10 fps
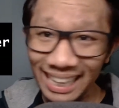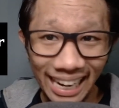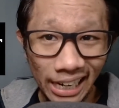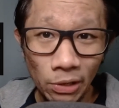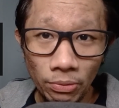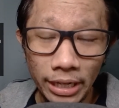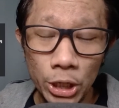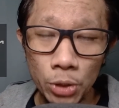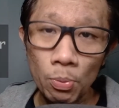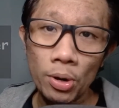and
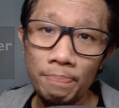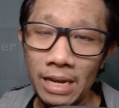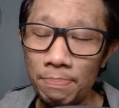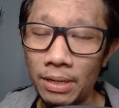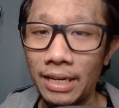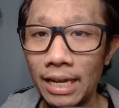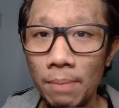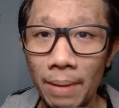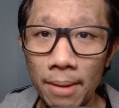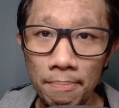reach more people and
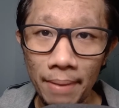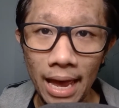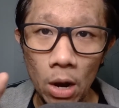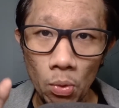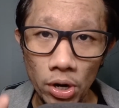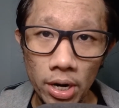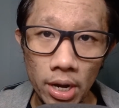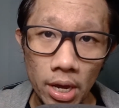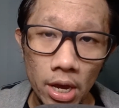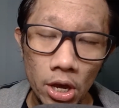help empower
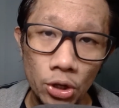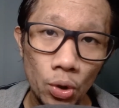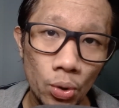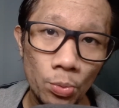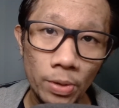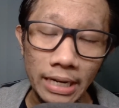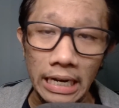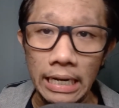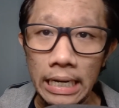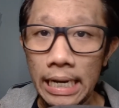your
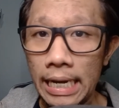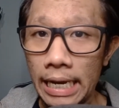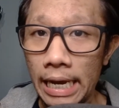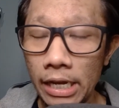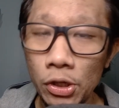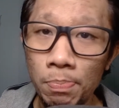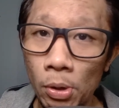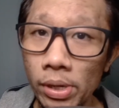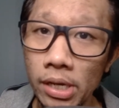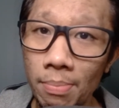written and
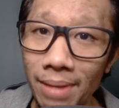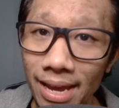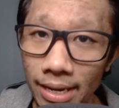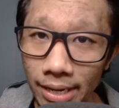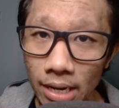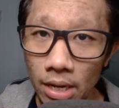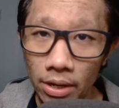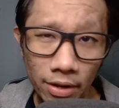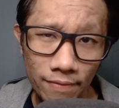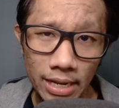spoken command
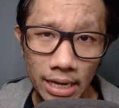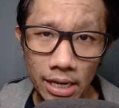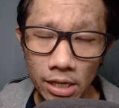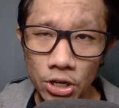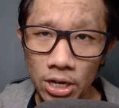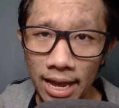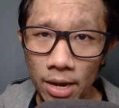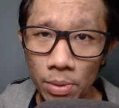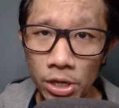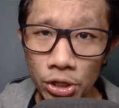of the English
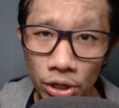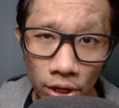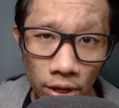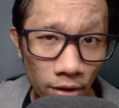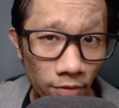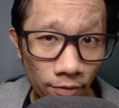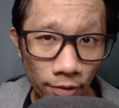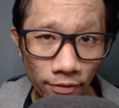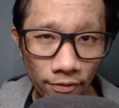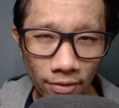language
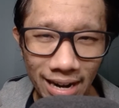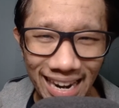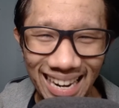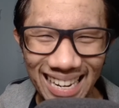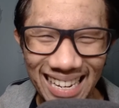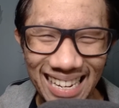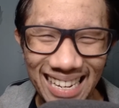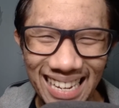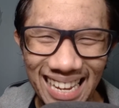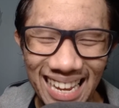for free.
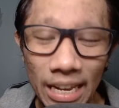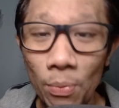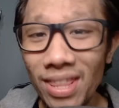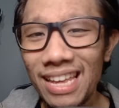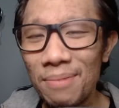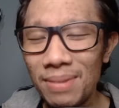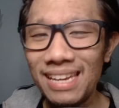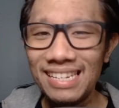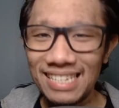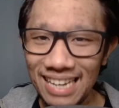Now, with that
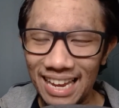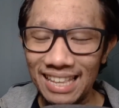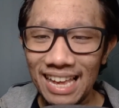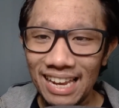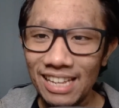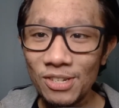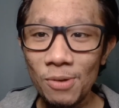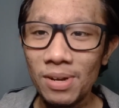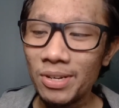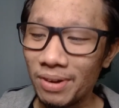being said, let's
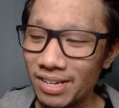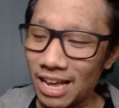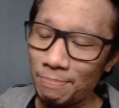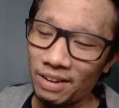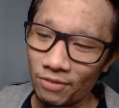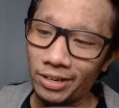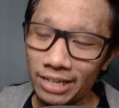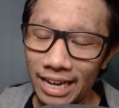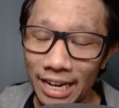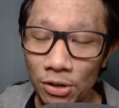go on to our topic for
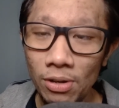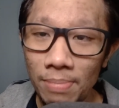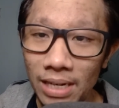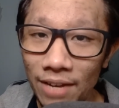today. And I do believe